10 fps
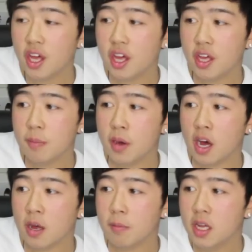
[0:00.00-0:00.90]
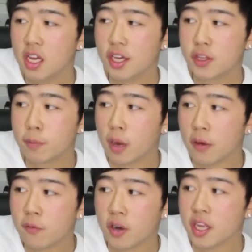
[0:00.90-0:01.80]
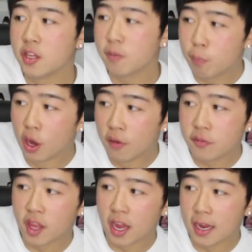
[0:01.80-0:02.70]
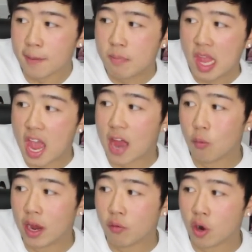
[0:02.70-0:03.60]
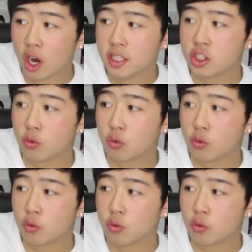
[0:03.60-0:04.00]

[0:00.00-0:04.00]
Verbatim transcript: Hey mum, it's my friend's birthday and we're road